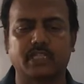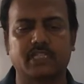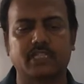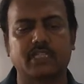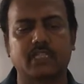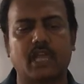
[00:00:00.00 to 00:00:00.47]
It
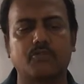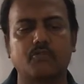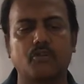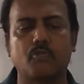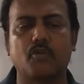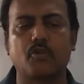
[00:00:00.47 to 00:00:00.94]
is now
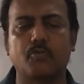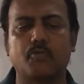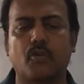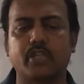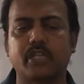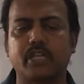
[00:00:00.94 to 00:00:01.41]
no more
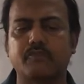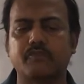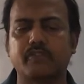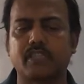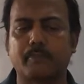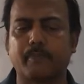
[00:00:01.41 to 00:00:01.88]
bonded
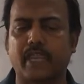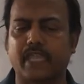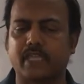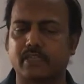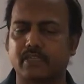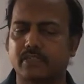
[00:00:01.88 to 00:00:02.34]
with the
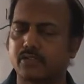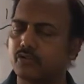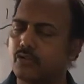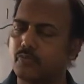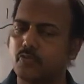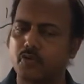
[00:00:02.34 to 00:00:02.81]
pen.
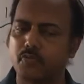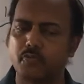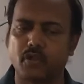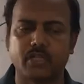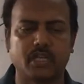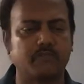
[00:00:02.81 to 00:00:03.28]
No more
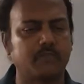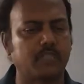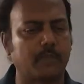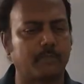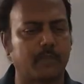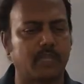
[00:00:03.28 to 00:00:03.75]
bonded with
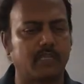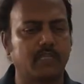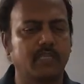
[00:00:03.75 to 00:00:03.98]
the pen.